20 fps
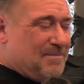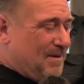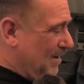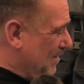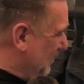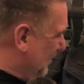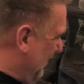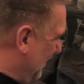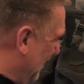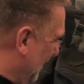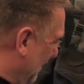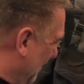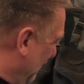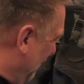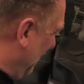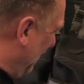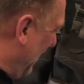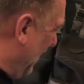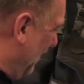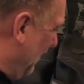pouch there
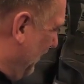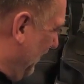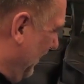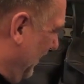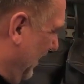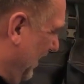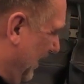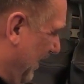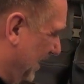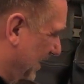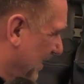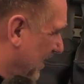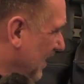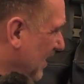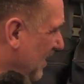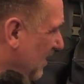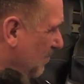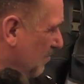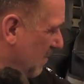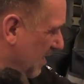for those, and
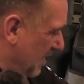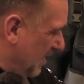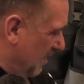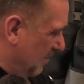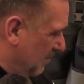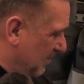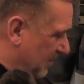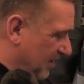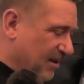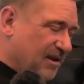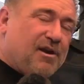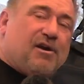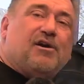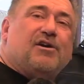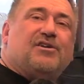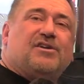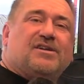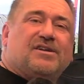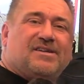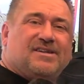mediums and
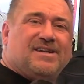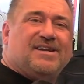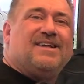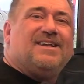larges.